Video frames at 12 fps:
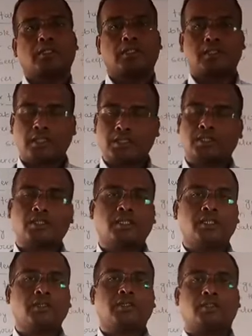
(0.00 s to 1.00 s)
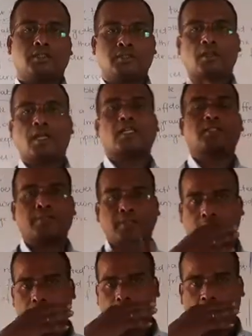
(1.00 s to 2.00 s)
In the last
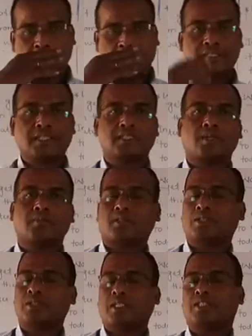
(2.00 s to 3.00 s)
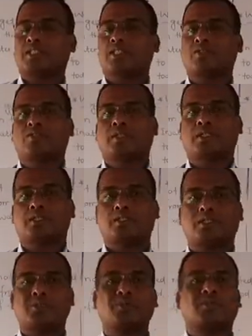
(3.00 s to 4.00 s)
video we have discussed about the scarcity of water.
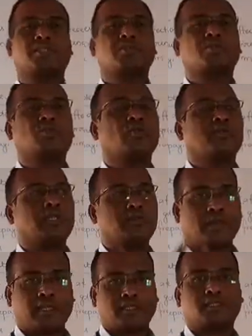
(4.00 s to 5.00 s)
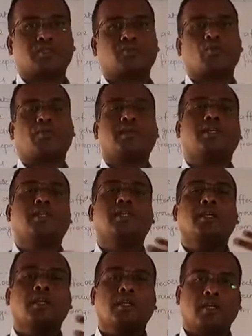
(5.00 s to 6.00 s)
Due to that so many factors, so many
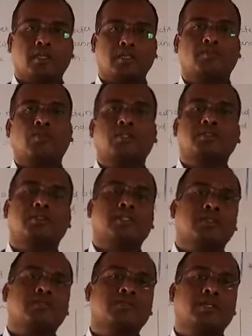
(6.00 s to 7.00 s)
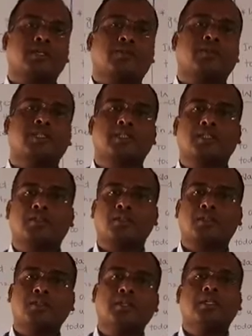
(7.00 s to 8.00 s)
influence that we are facing
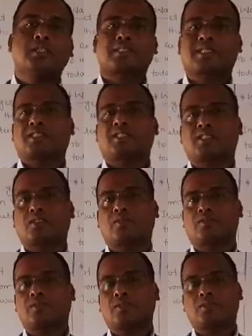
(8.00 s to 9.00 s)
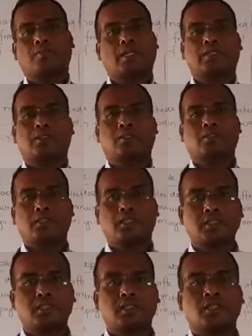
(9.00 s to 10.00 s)
that scarcity of water.
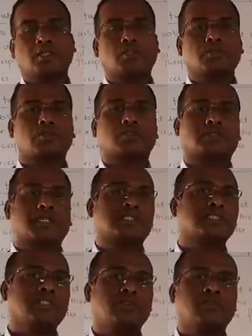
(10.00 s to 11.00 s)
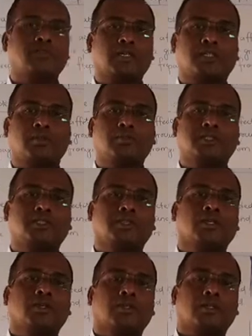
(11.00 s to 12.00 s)
Yes, so scarcity of water means